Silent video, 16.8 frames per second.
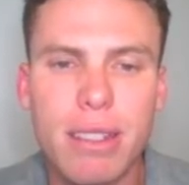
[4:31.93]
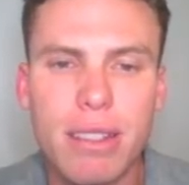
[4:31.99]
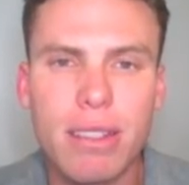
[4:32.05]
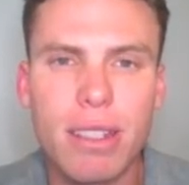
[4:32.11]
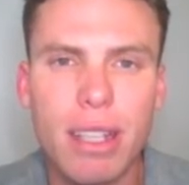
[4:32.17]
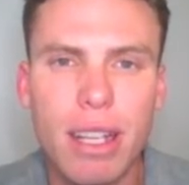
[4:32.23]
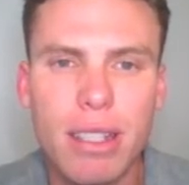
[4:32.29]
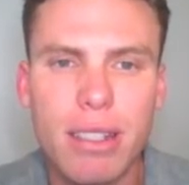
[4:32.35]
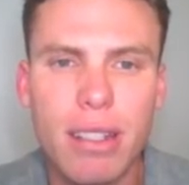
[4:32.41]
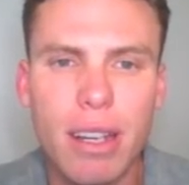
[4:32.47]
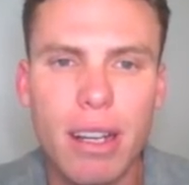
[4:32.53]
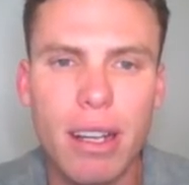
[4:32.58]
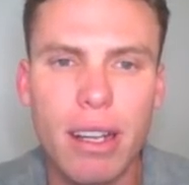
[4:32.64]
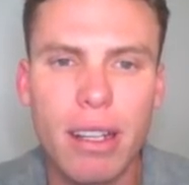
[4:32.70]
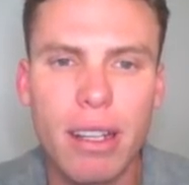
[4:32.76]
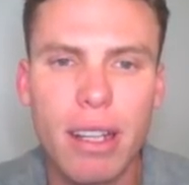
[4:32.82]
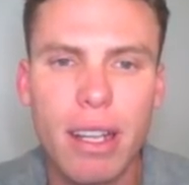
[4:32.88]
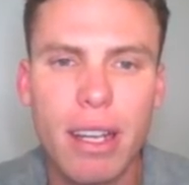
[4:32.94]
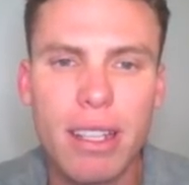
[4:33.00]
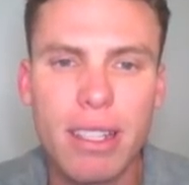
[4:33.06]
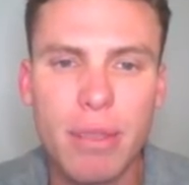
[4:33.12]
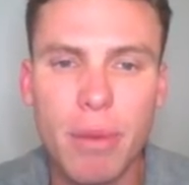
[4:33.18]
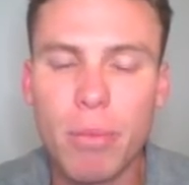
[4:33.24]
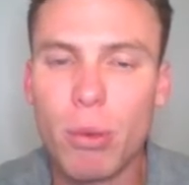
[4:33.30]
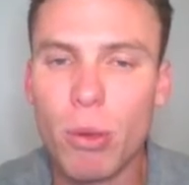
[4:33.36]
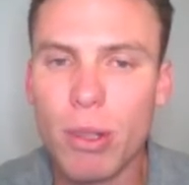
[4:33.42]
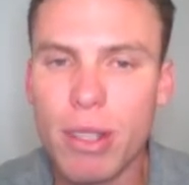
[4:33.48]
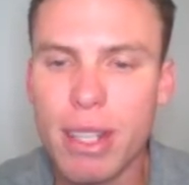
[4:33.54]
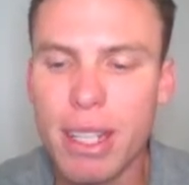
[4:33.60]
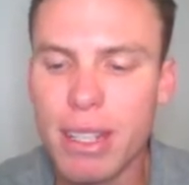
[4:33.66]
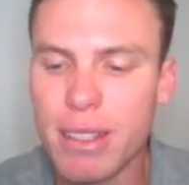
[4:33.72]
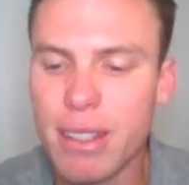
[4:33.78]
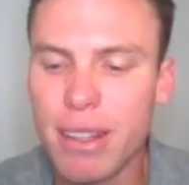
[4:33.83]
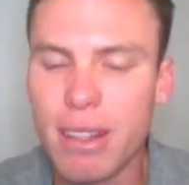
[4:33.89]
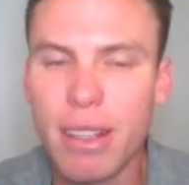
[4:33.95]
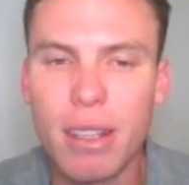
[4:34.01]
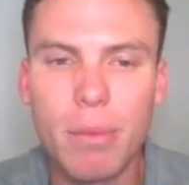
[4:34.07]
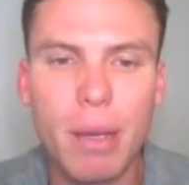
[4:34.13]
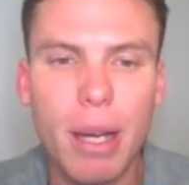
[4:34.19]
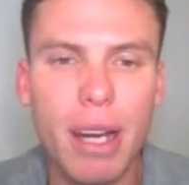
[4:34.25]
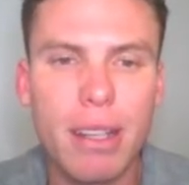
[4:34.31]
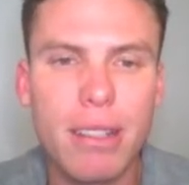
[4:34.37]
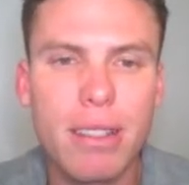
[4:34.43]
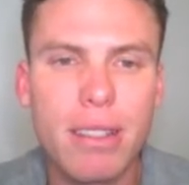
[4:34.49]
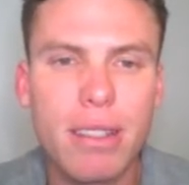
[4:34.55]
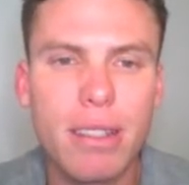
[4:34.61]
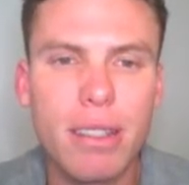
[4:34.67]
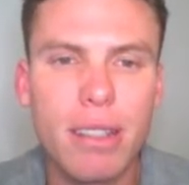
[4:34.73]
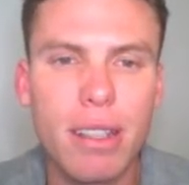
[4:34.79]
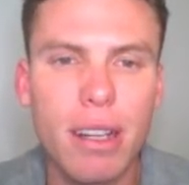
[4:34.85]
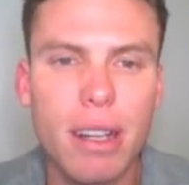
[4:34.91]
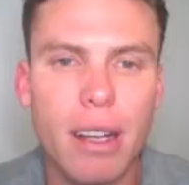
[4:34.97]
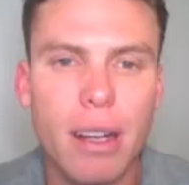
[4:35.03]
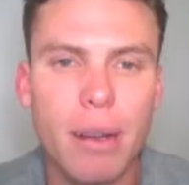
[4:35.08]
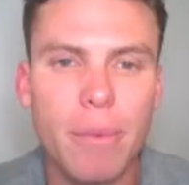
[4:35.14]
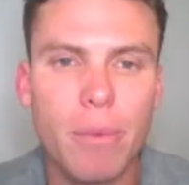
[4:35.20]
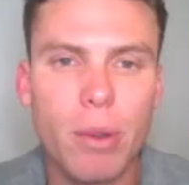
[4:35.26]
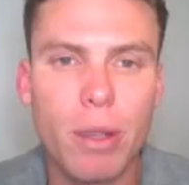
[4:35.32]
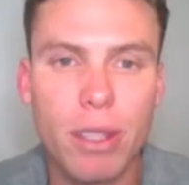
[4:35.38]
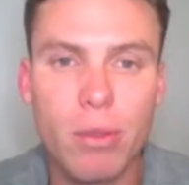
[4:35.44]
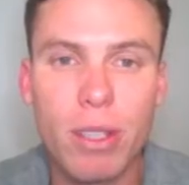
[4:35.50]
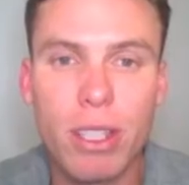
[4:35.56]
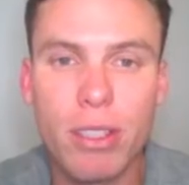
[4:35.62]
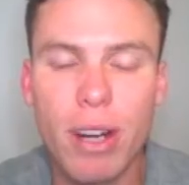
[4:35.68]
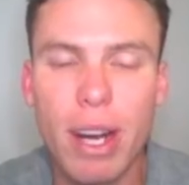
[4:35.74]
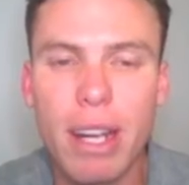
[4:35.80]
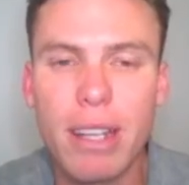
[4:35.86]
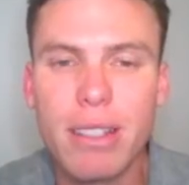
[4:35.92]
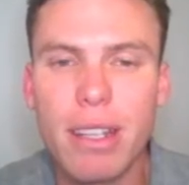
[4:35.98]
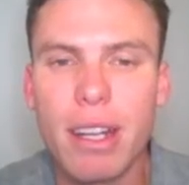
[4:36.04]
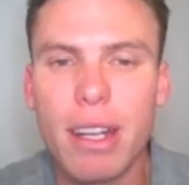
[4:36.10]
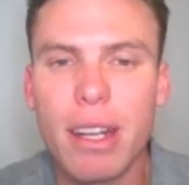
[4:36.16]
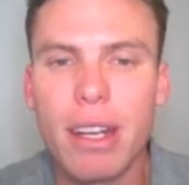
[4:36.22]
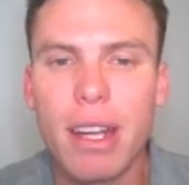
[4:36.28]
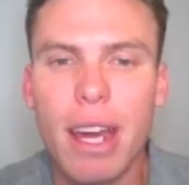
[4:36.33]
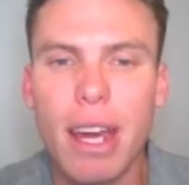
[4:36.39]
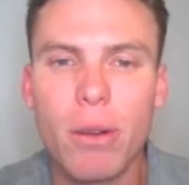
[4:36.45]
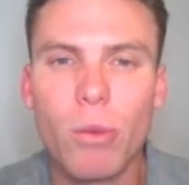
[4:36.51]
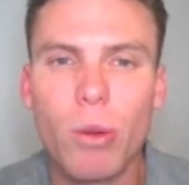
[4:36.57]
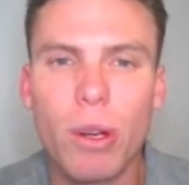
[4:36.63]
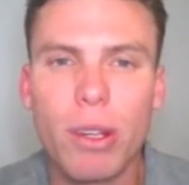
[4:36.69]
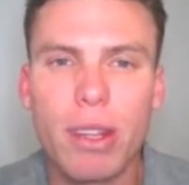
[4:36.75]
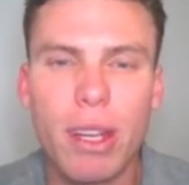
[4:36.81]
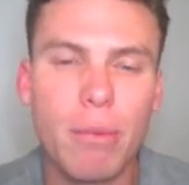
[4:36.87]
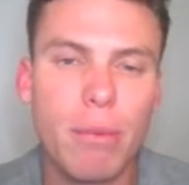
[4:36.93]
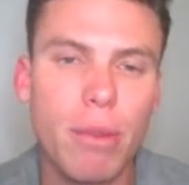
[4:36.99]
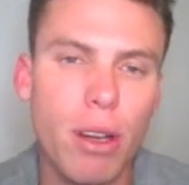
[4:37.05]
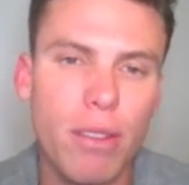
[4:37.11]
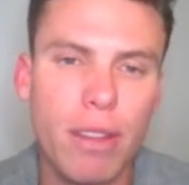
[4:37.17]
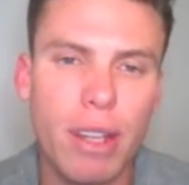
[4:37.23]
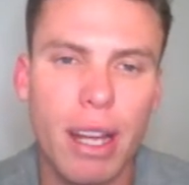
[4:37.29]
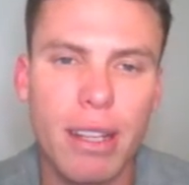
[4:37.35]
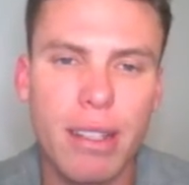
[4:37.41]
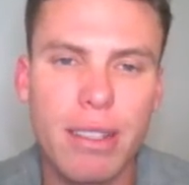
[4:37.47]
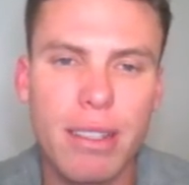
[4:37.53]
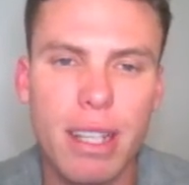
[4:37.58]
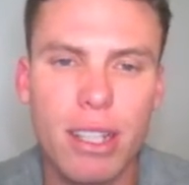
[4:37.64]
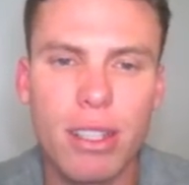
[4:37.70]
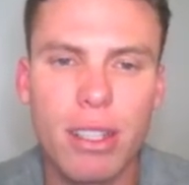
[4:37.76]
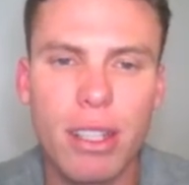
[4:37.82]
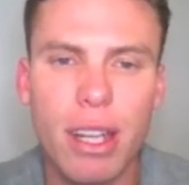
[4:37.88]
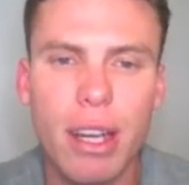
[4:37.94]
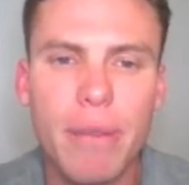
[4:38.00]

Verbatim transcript: So that's uh, some important things to think about um, with, with trades and, and how to work them over that section there.